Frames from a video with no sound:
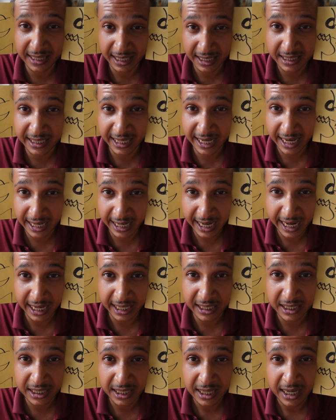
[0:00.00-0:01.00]
this day and
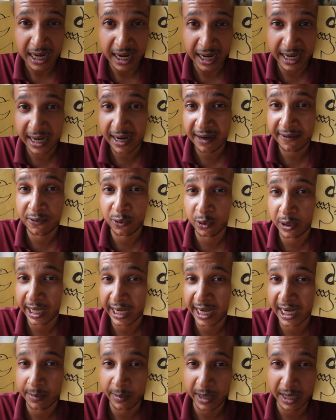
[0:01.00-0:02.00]
age, I have to
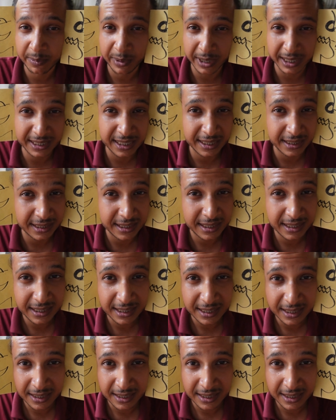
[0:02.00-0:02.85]
create my presence.